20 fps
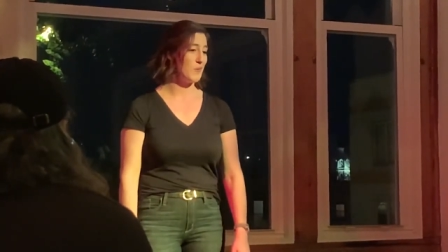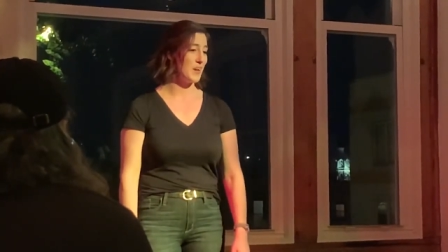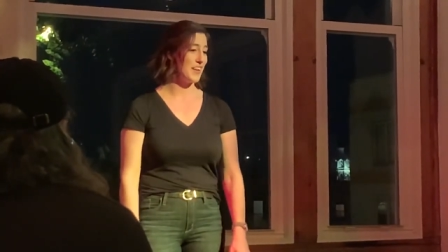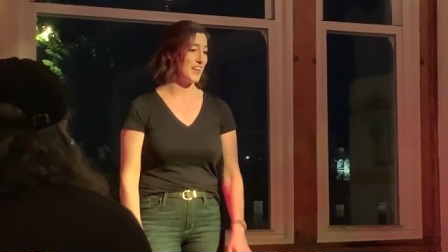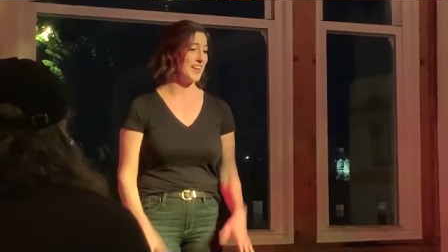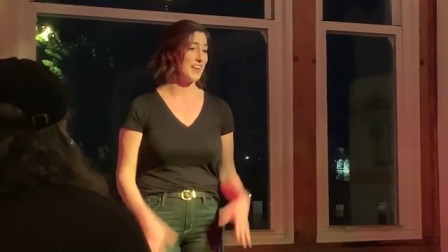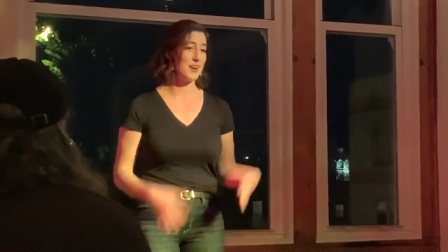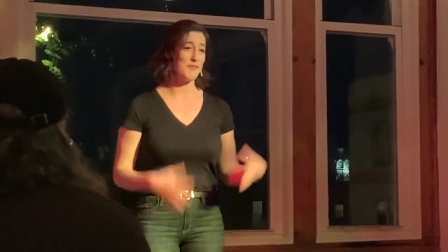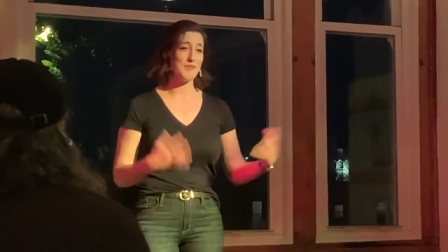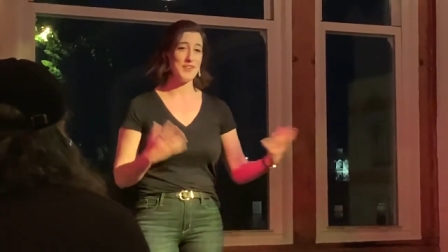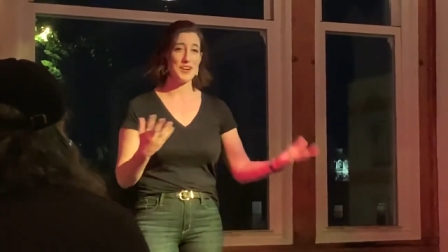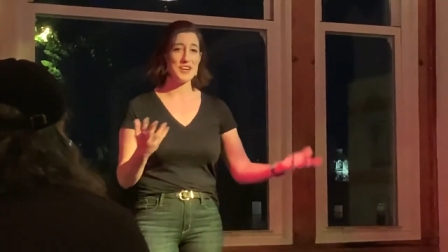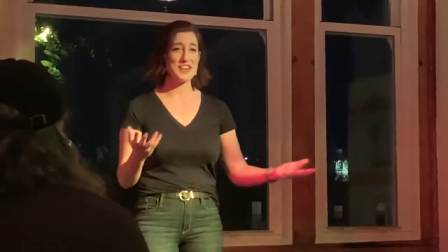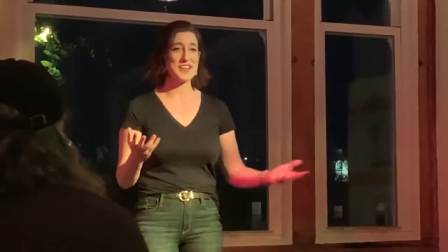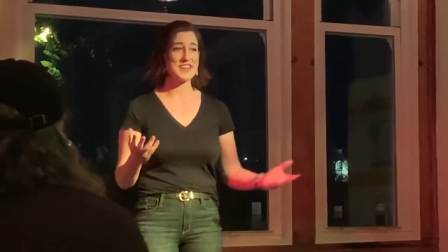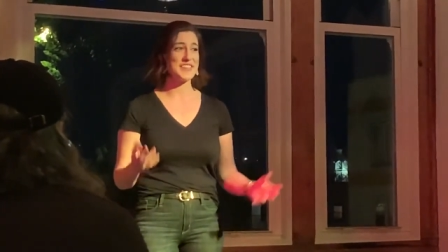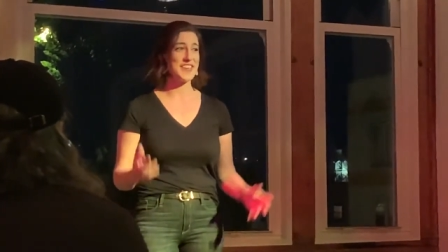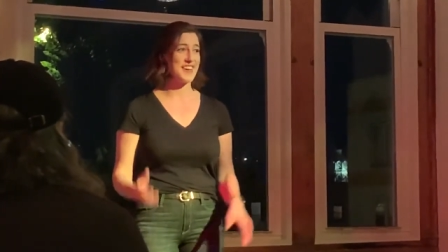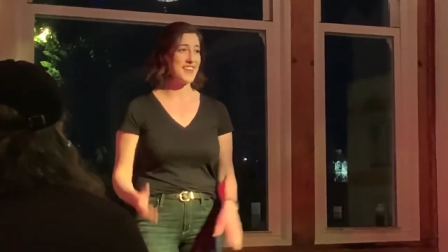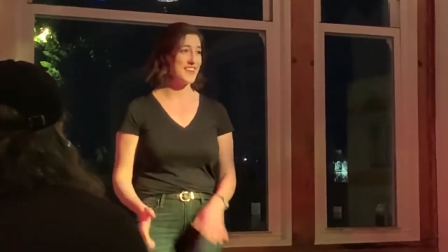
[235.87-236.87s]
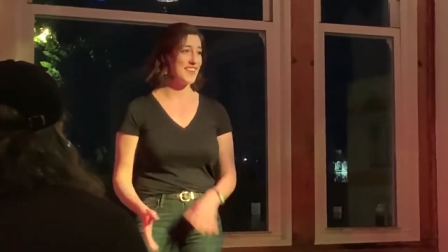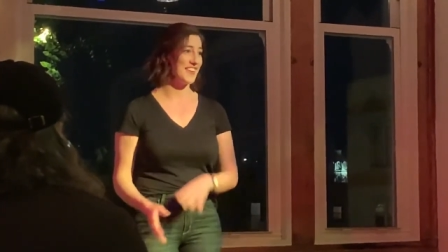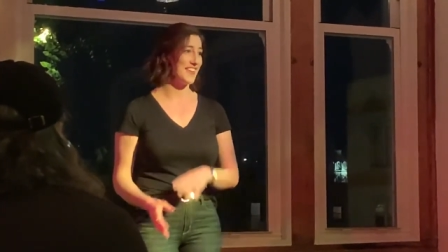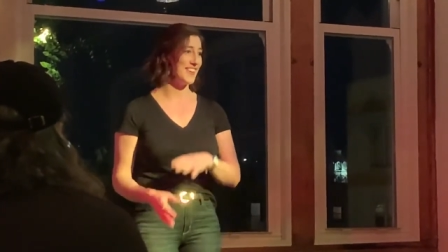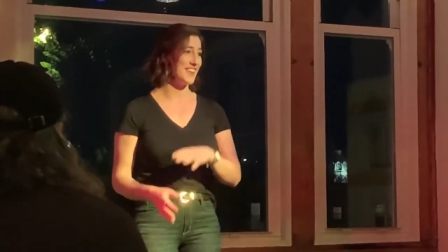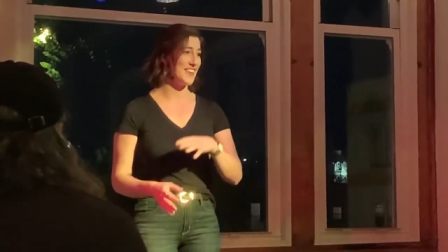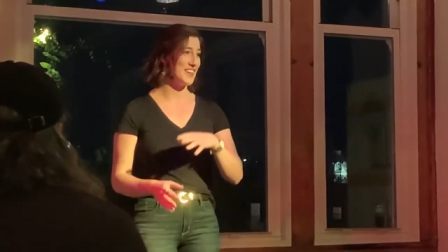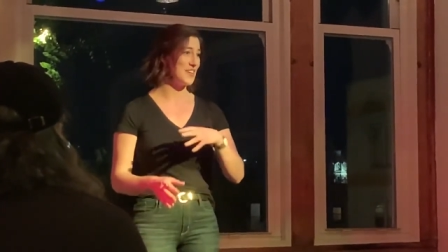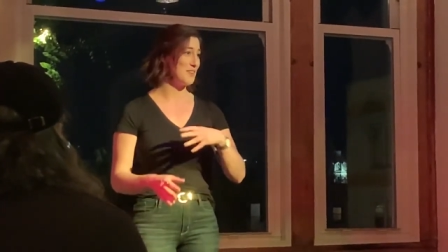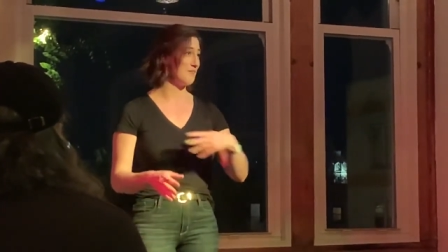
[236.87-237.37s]
And he got very excited,
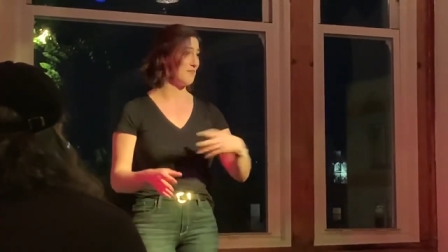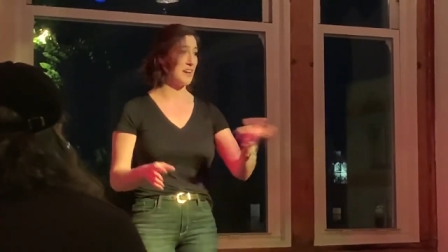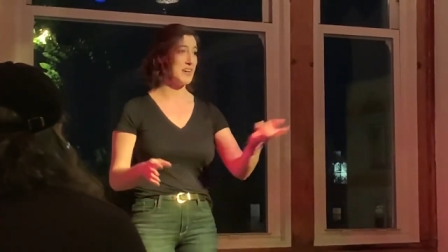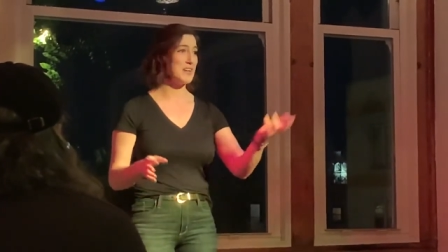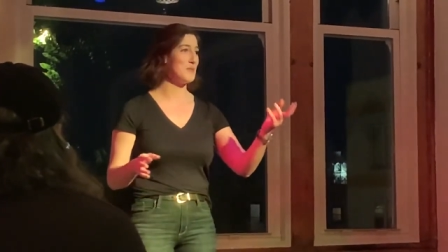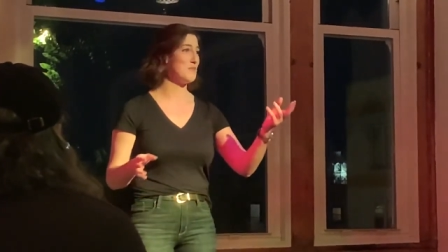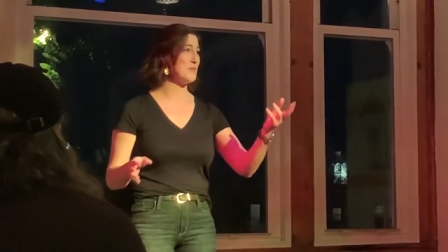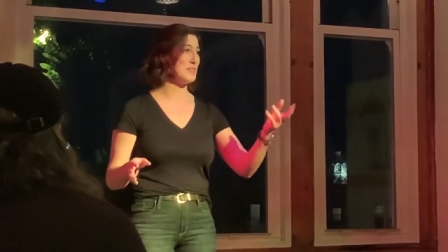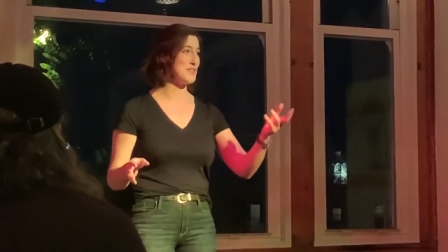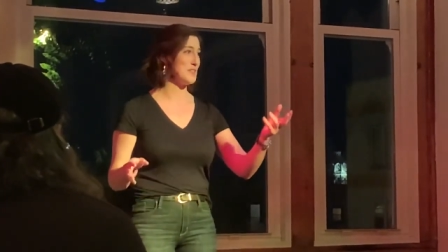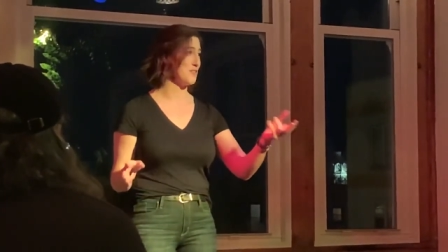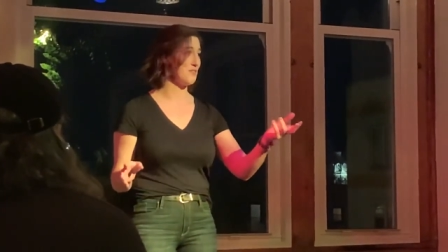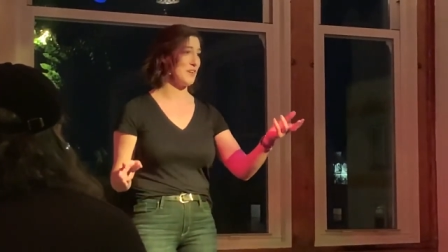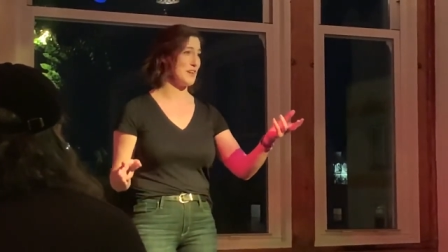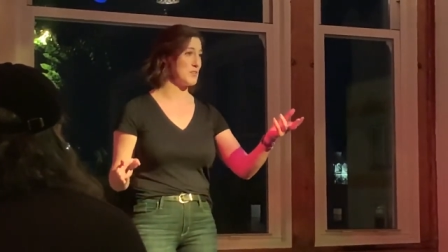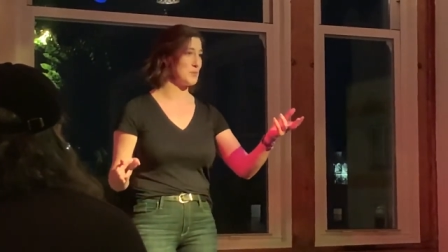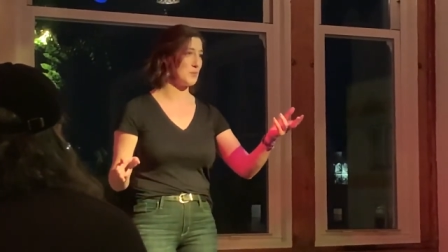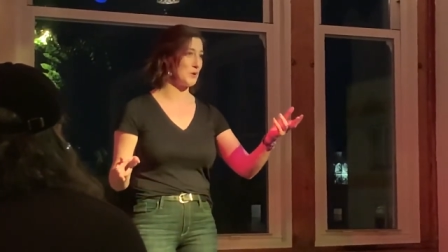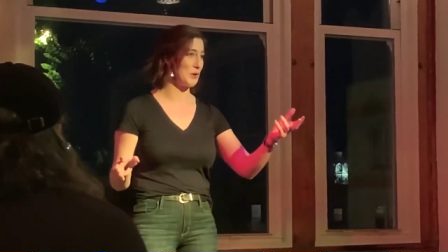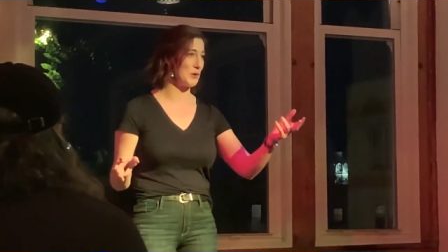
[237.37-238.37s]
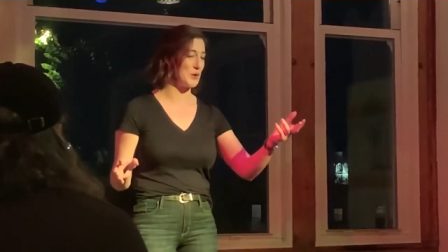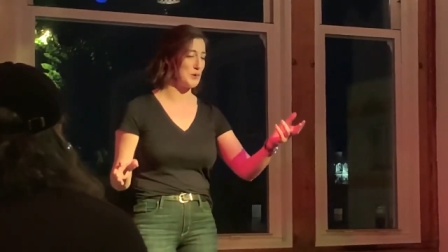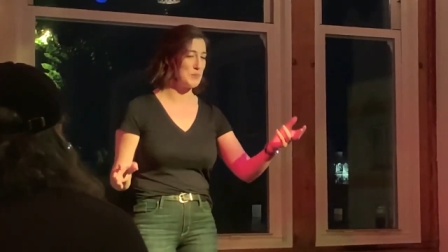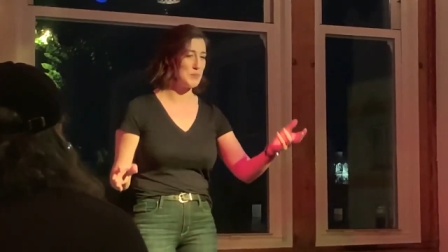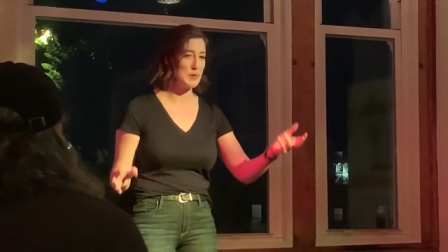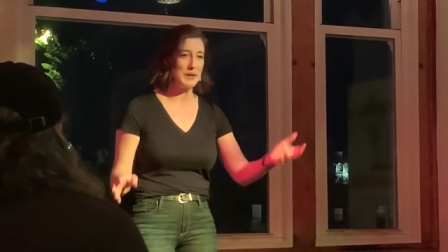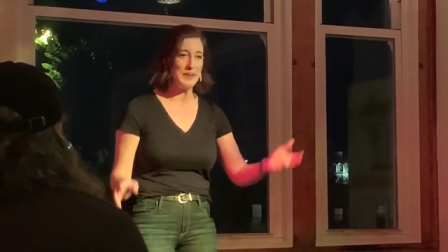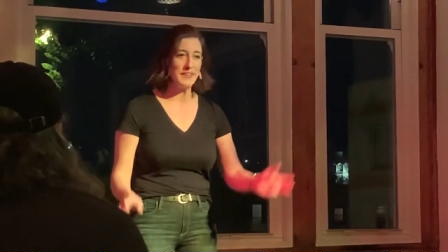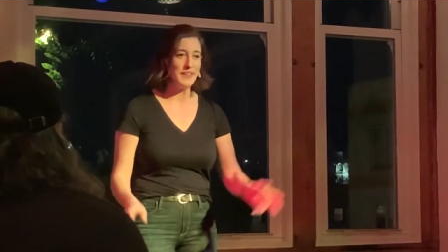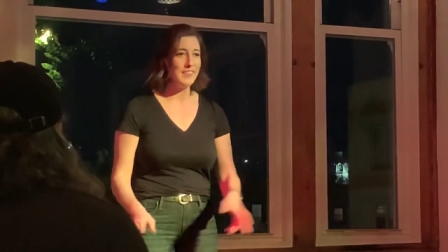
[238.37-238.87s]
and he invited me to the Facebook
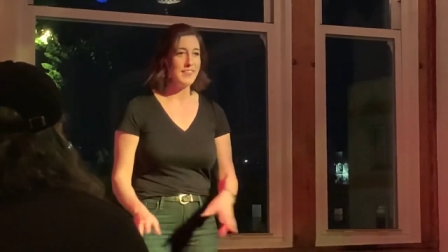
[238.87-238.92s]
group.